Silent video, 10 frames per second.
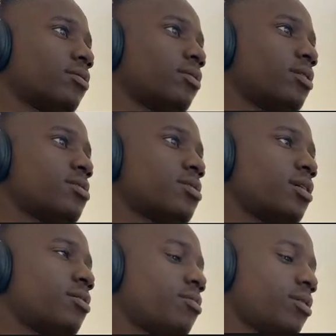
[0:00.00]
Let's see
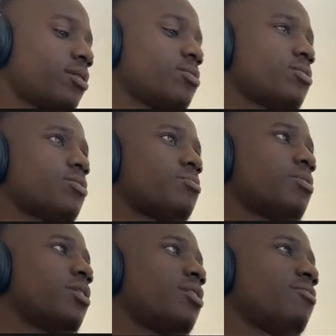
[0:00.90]
how the kill zones
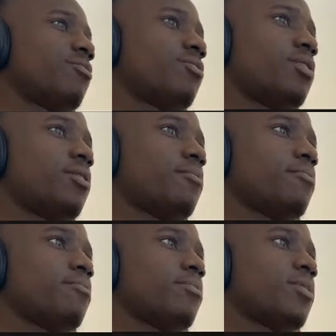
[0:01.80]
behave today.
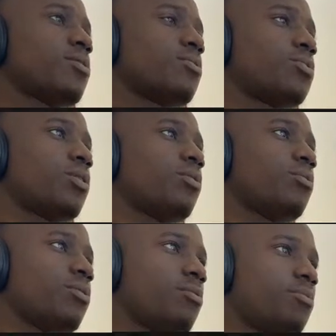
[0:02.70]
So we took out
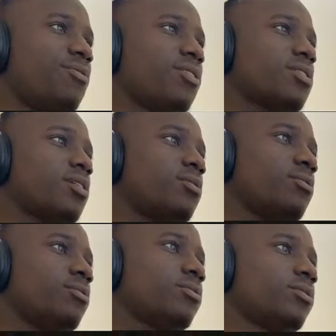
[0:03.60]
the previous day
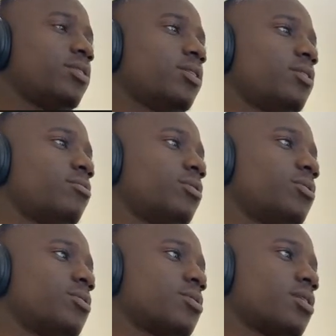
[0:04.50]
low, which
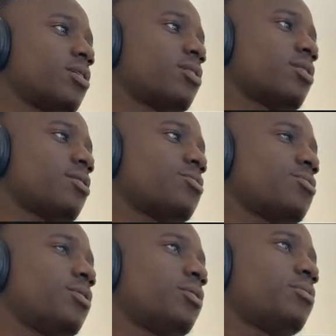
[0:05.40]
was another draw
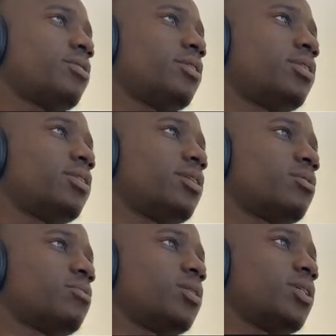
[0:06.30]
on liquidity that
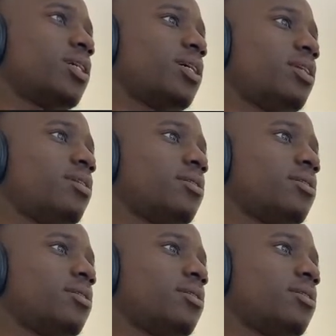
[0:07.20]
we had,